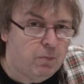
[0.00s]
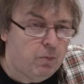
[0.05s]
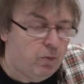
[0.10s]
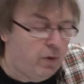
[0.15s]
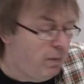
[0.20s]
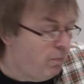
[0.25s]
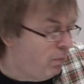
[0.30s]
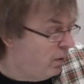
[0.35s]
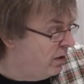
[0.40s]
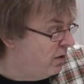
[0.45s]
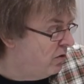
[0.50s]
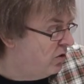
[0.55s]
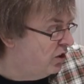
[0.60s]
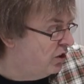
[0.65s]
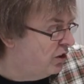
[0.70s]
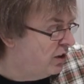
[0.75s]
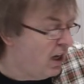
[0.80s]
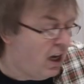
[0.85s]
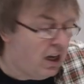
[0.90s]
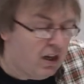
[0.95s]

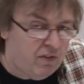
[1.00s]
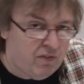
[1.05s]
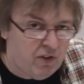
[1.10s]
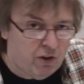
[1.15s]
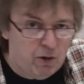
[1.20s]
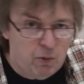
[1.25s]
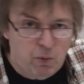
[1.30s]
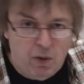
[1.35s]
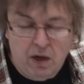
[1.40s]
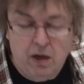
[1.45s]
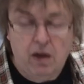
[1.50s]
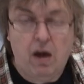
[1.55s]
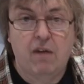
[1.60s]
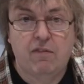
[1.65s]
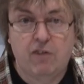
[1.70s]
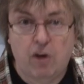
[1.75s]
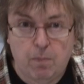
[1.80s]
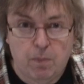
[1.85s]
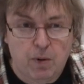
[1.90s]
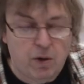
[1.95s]
reproduces colour very well.
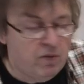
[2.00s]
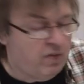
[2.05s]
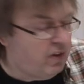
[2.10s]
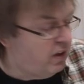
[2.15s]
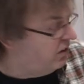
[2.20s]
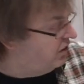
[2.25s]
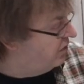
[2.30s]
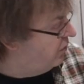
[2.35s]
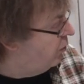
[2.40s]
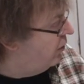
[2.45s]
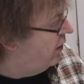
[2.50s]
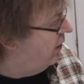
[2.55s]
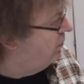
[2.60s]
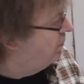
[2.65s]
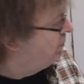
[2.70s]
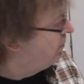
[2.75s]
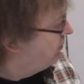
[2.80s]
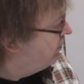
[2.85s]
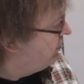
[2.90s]
I've got profiles for it.